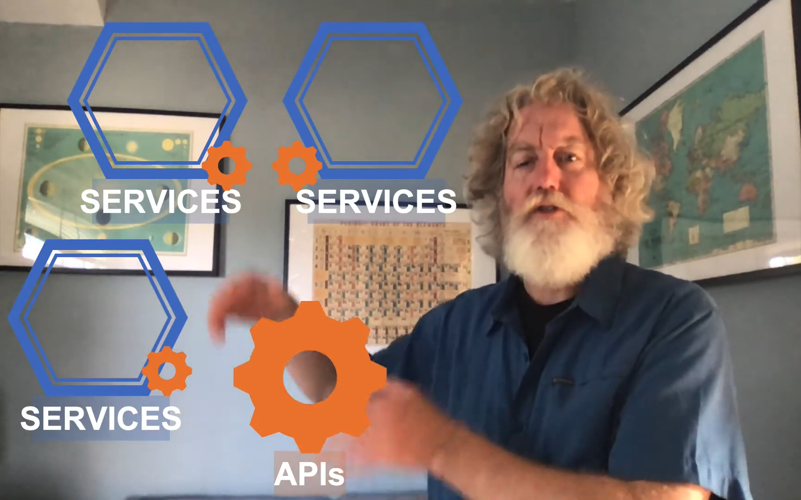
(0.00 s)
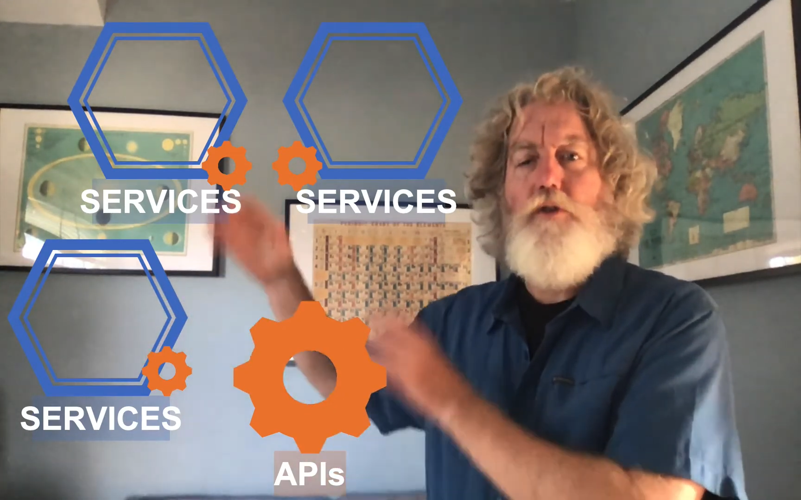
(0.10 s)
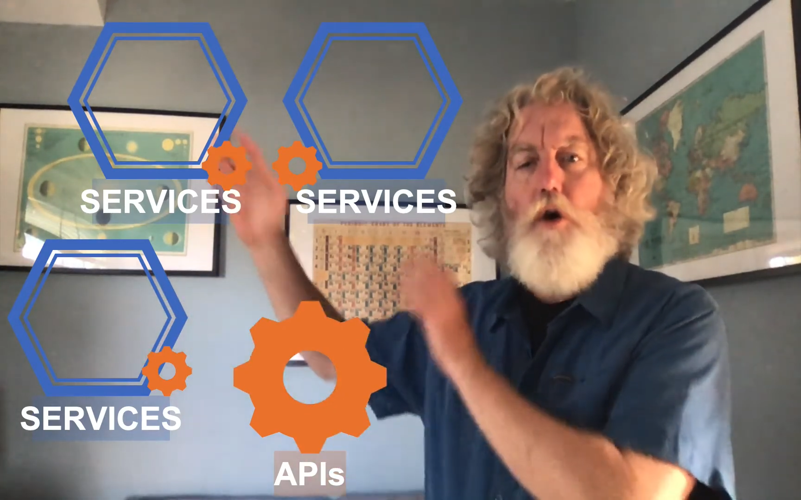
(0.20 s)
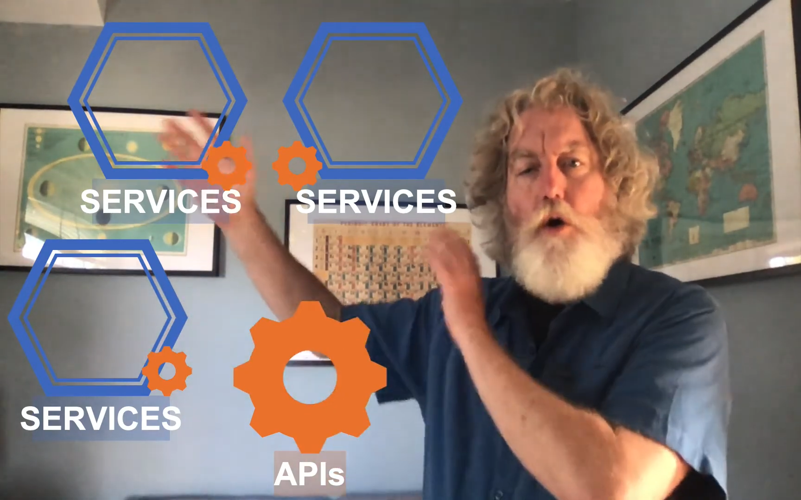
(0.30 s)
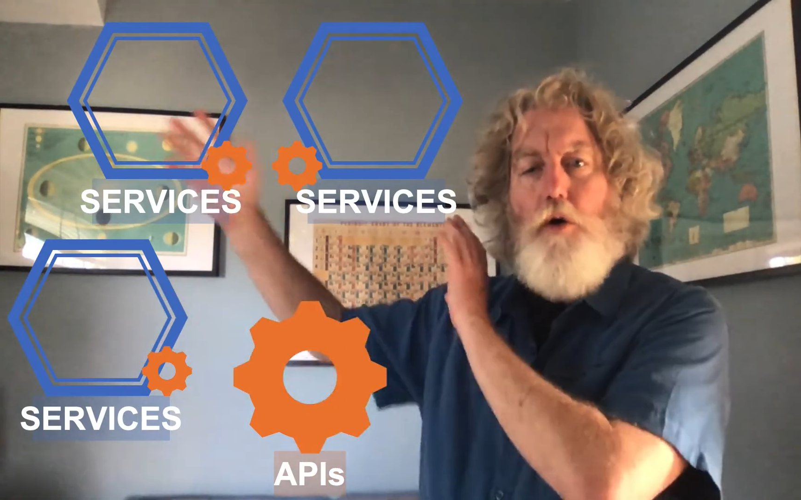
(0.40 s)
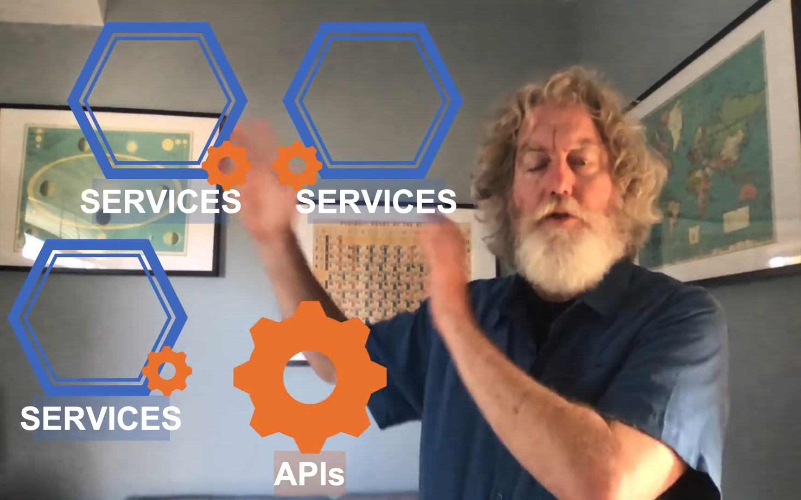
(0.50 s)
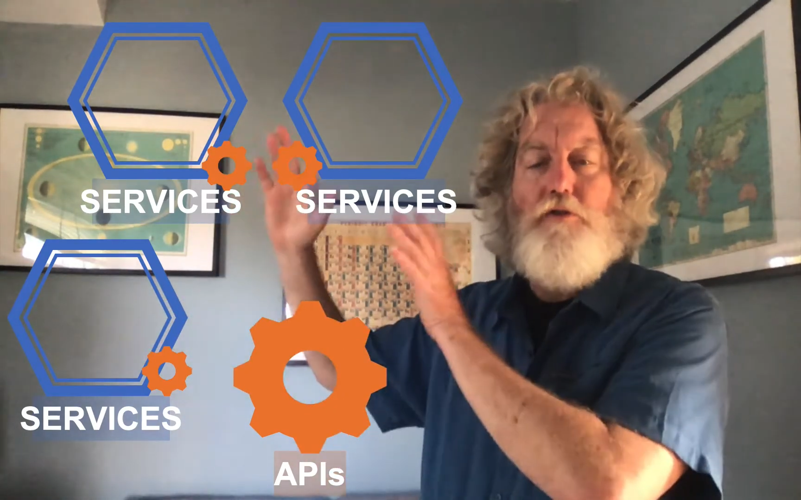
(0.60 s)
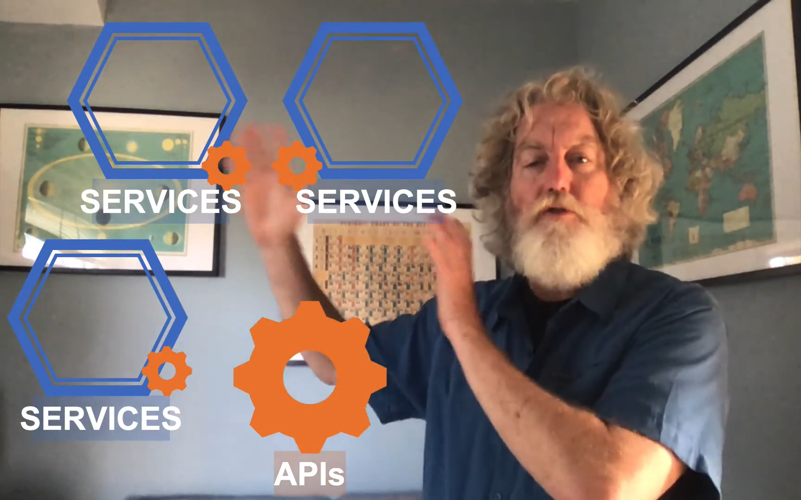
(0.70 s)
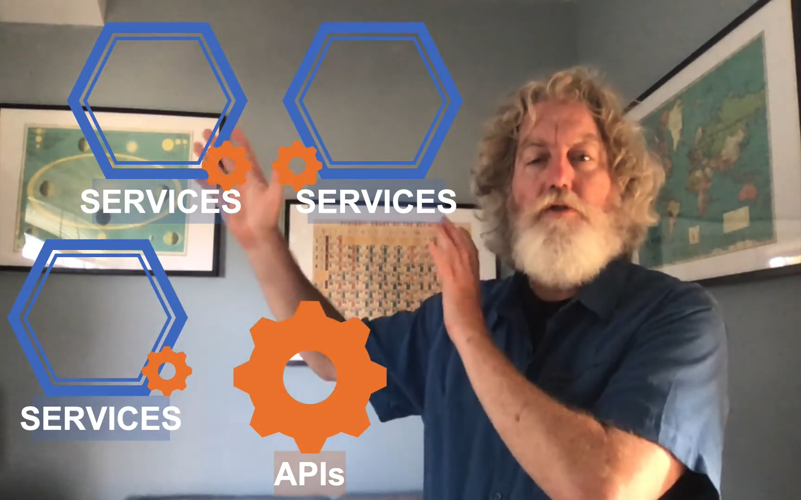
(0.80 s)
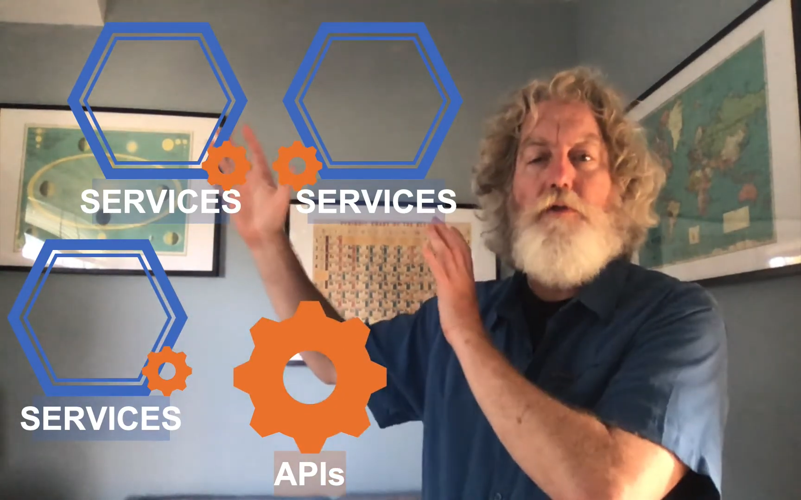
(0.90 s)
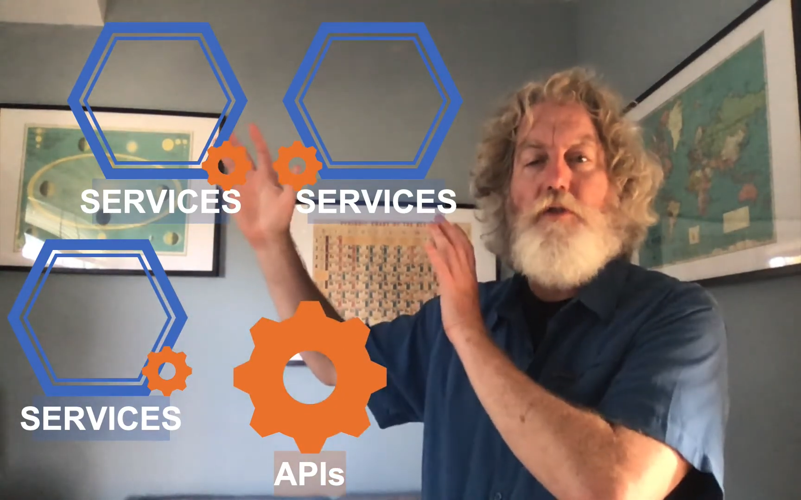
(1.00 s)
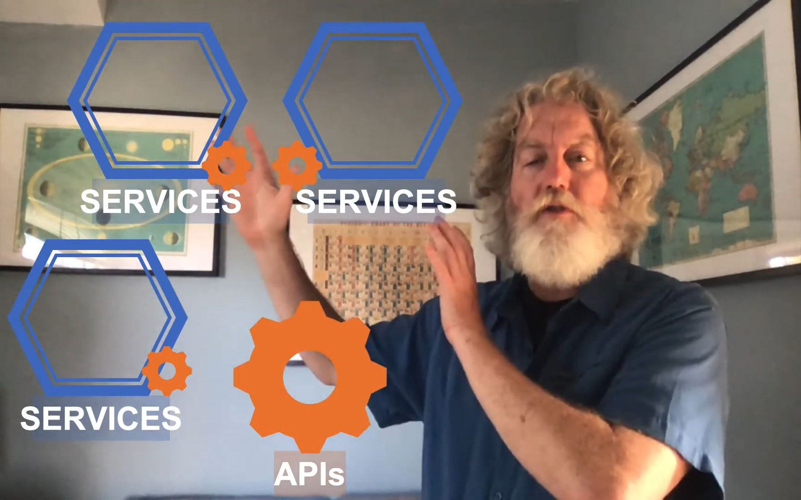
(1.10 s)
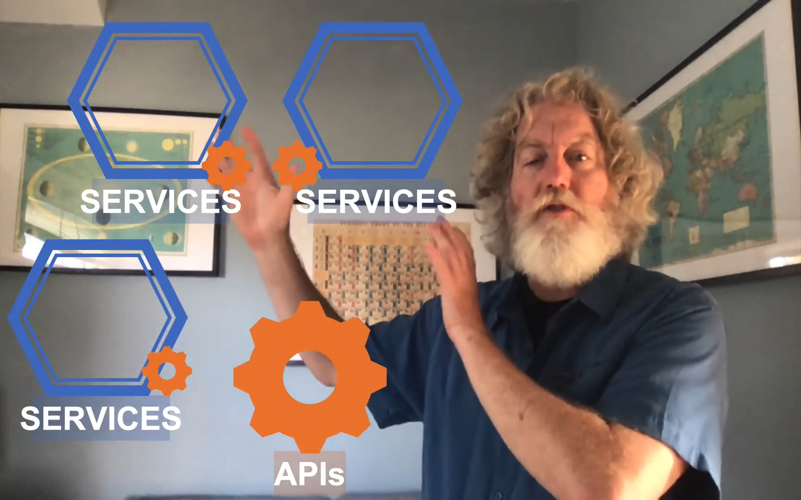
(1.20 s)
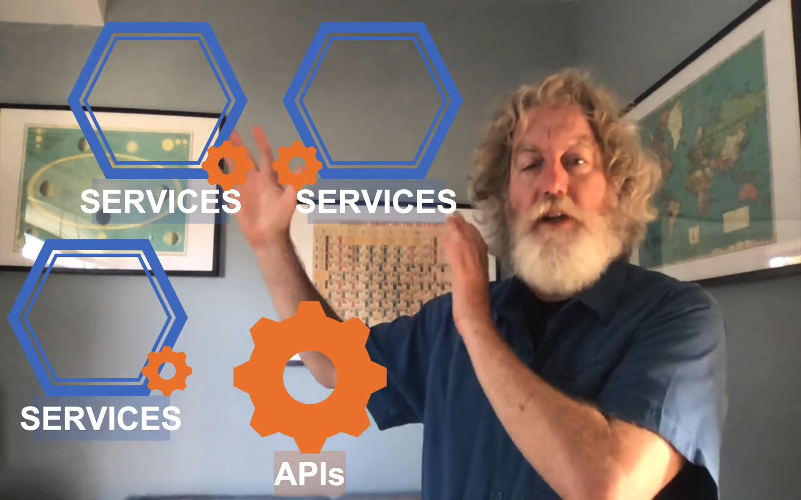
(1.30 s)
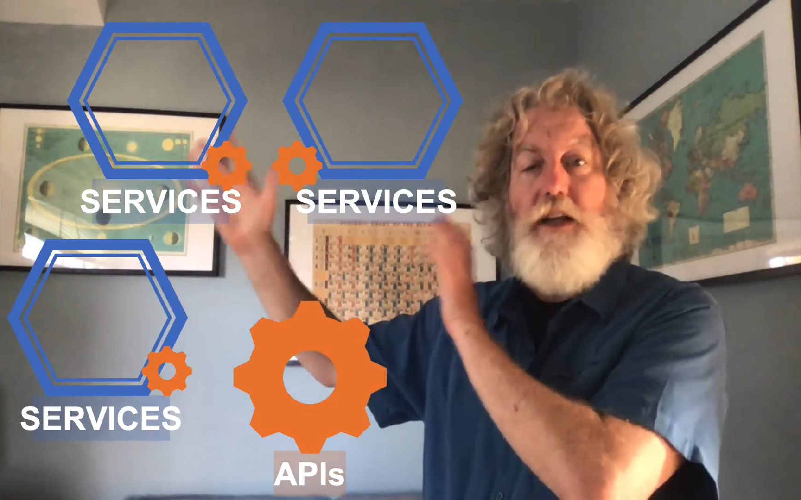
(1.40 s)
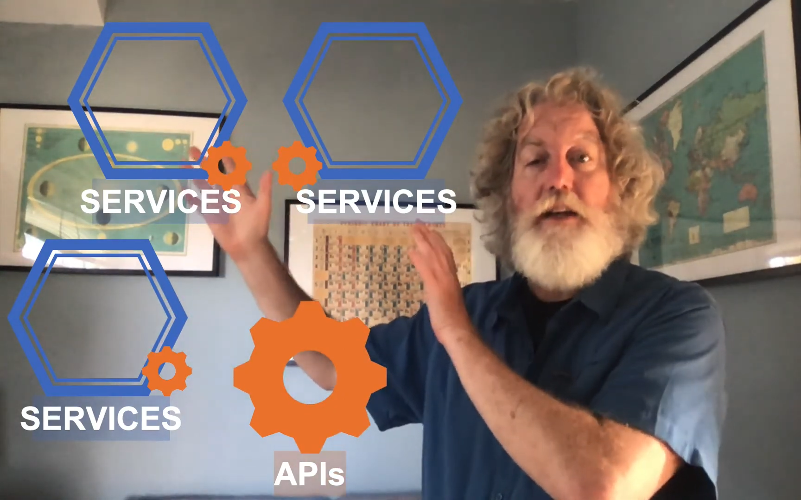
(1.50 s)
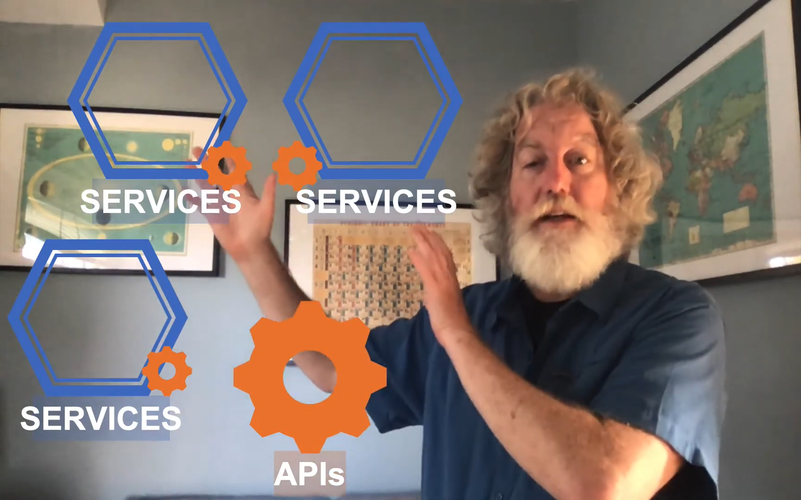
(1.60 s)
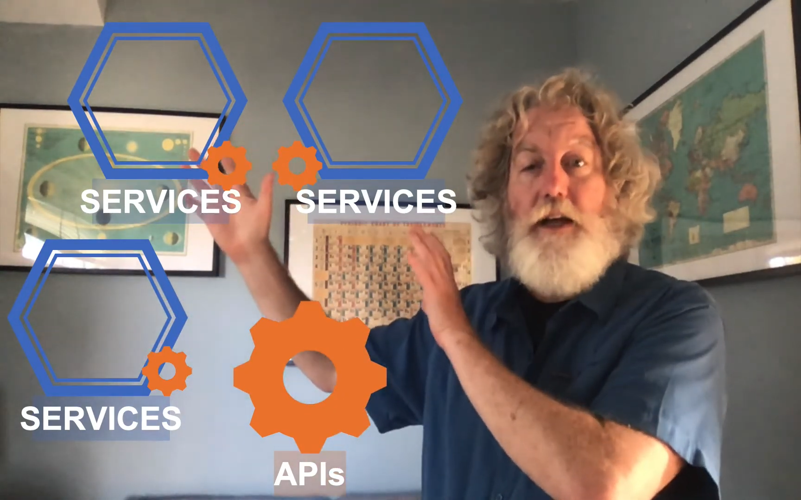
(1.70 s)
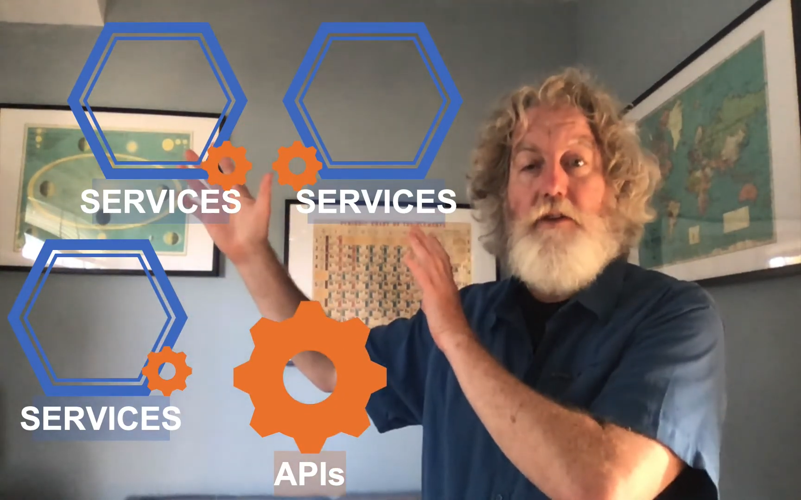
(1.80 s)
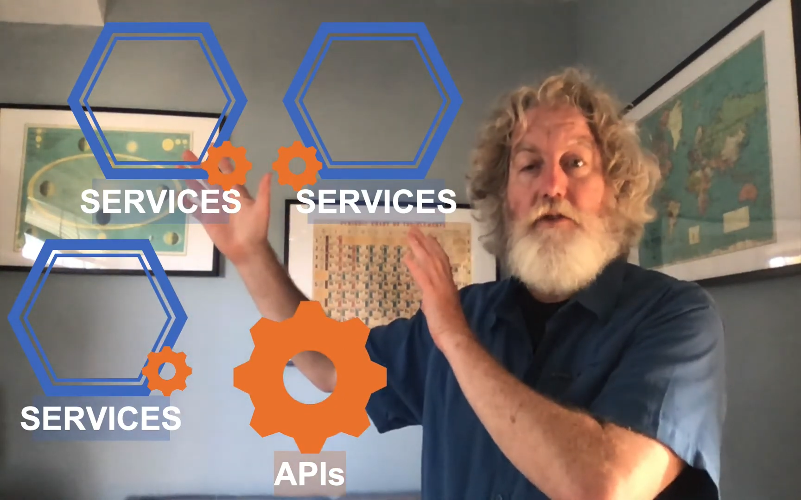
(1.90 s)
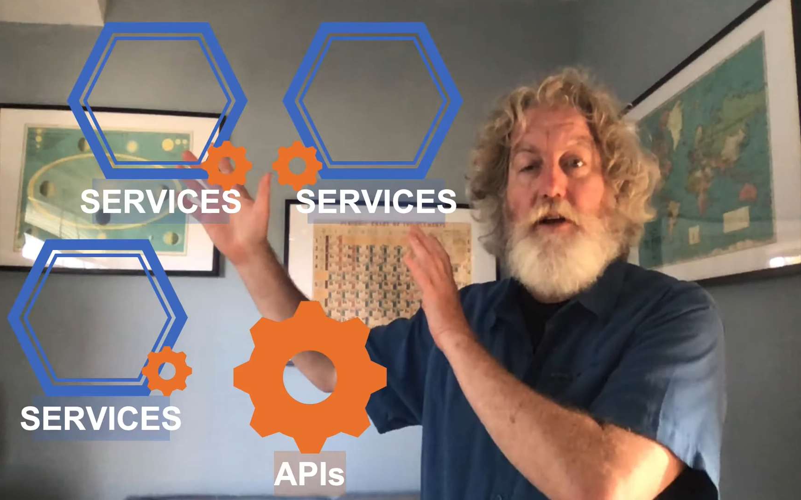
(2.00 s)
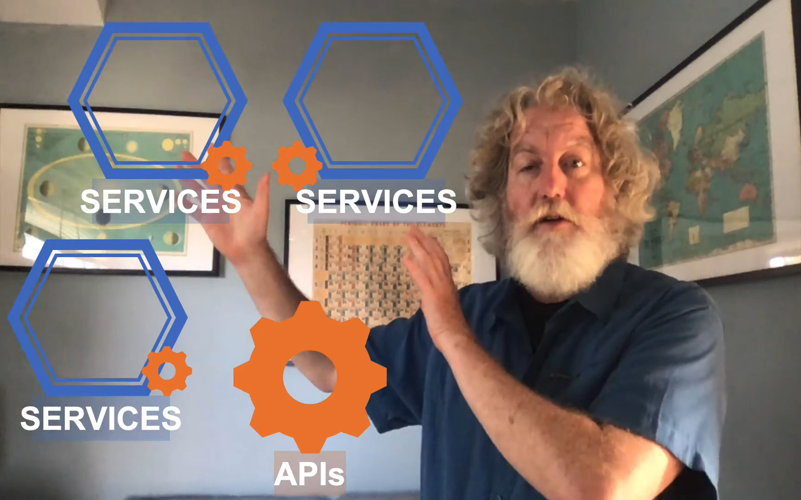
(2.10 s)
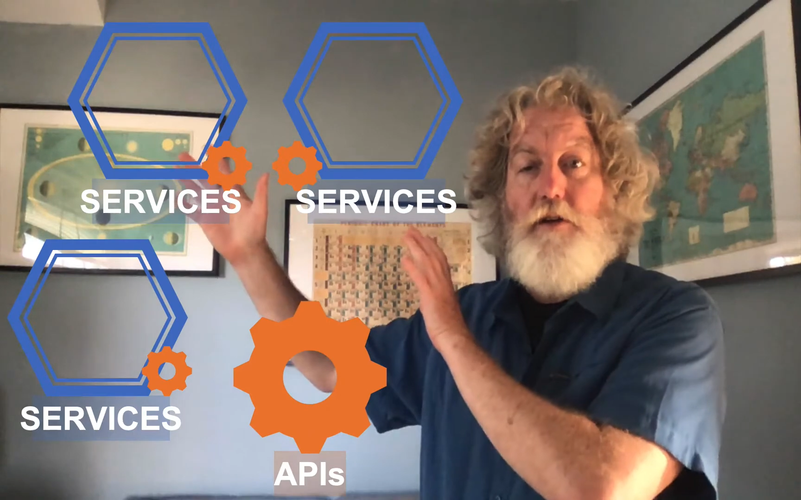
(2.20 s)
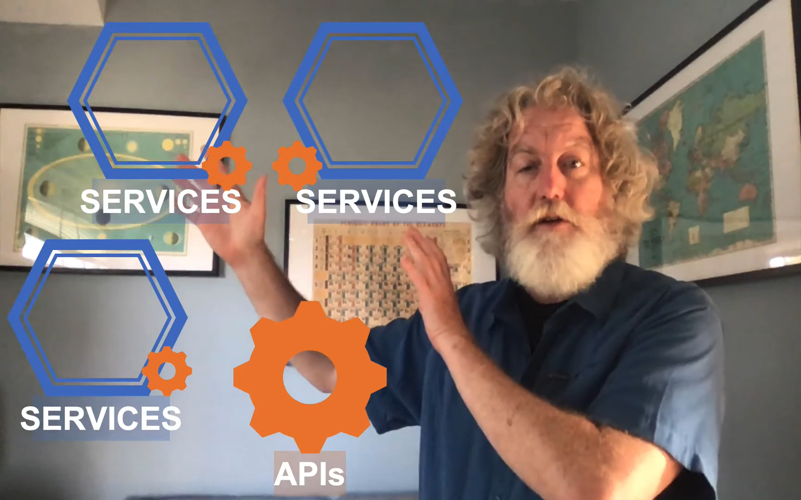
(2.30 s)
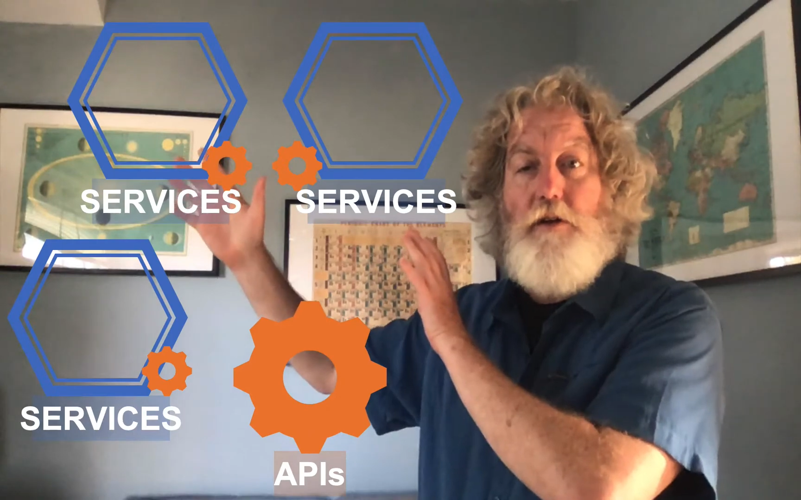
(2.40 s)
to all the services in a data center